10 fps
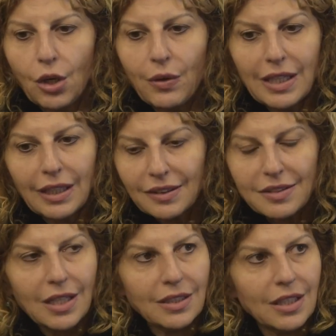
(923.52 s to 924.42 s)
that are going
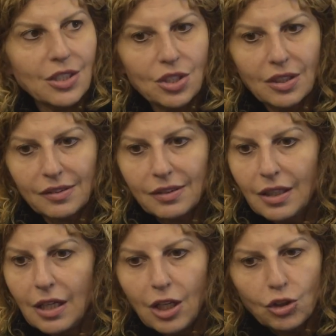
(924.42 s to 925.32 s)
against our teachings,
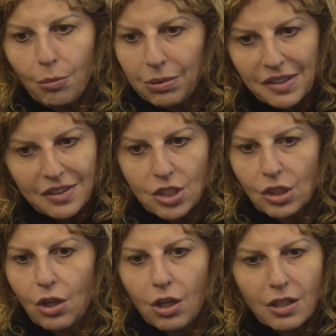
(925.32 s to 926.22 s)
not pleasing
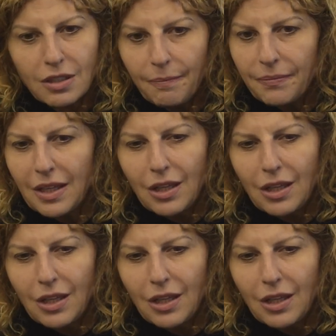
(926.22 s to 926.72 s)
to God,